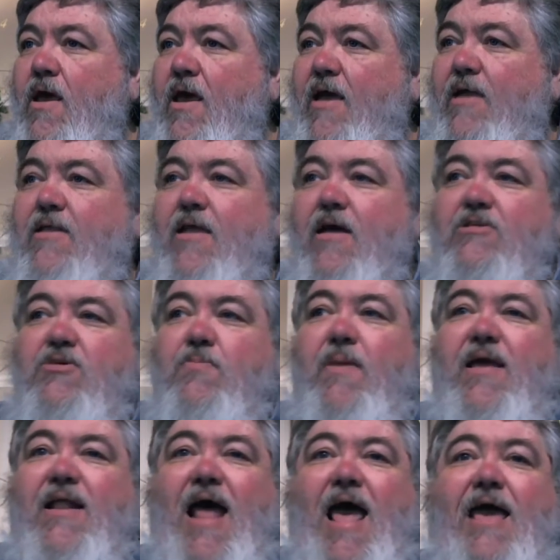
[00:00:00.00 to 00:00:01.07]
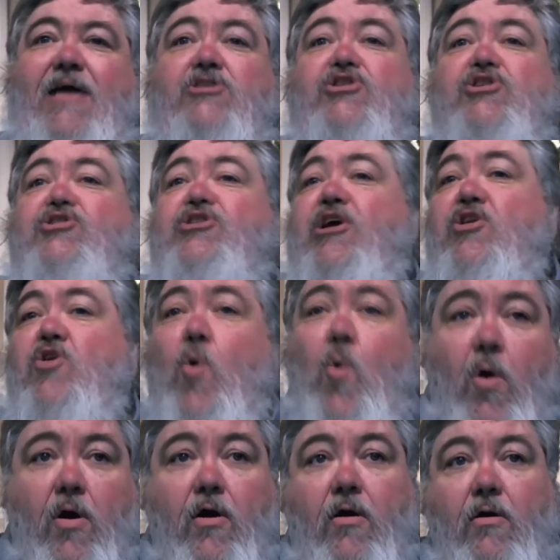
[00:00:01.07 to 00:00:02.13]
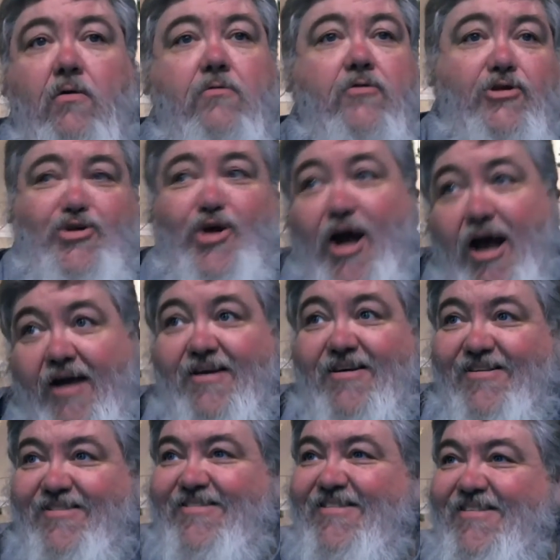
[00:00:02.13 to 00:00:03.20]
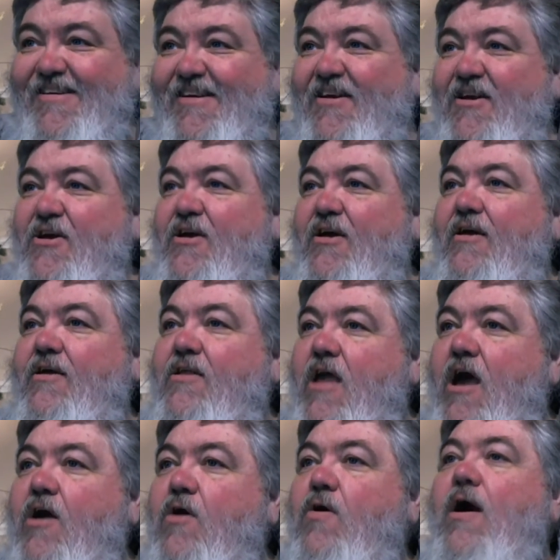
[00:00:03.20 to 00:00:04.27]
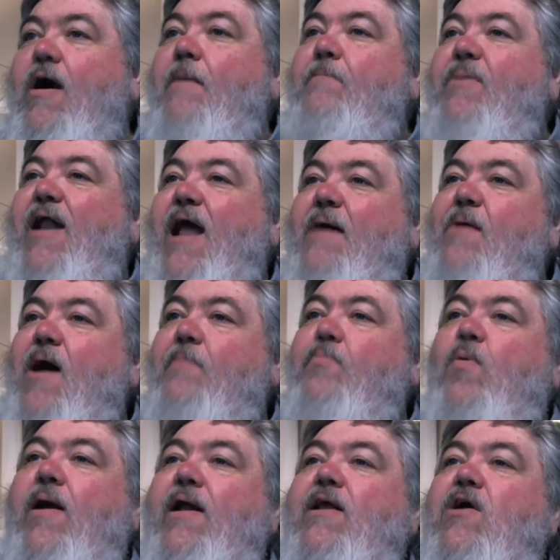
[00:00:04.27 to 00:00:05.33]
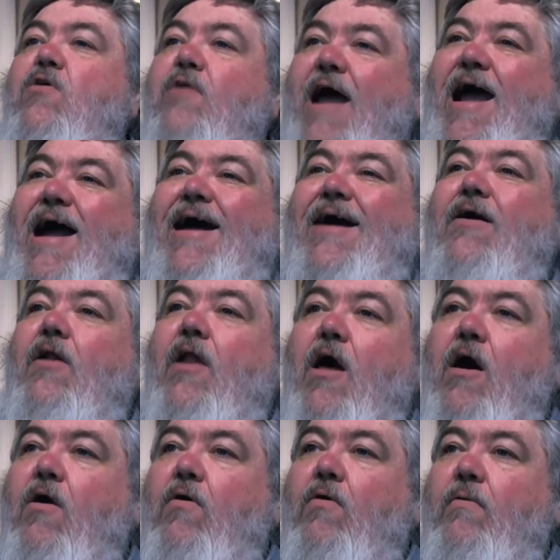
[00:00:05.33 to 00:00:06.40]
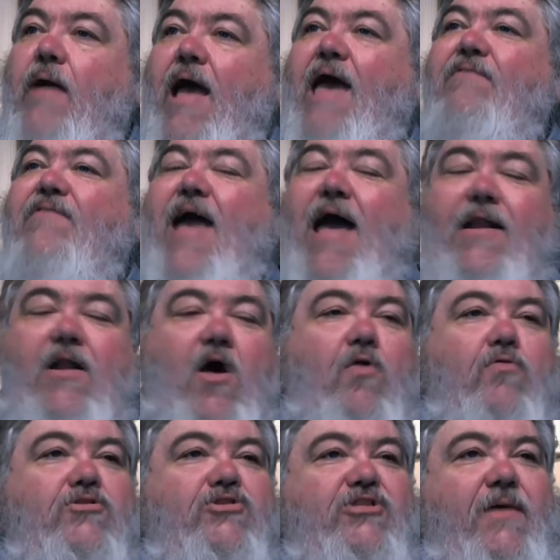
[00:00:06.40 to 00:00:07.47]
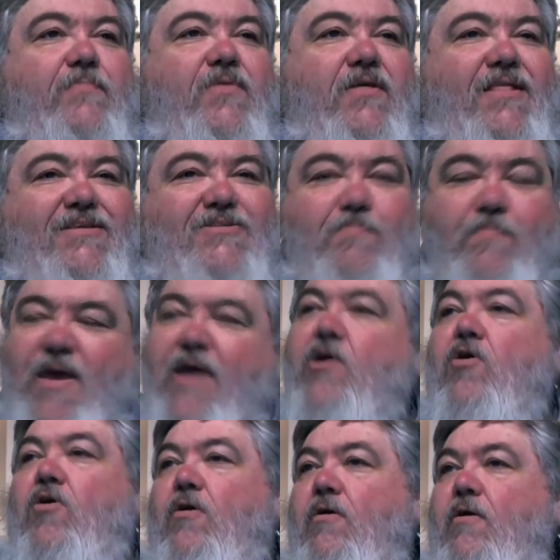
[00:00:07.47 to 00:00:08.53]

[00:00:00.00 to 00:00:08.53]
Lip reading: It doesn't mean I just ignore the truck. No. But I'm operating on a higher law. I've gotten a hold of something that's bigger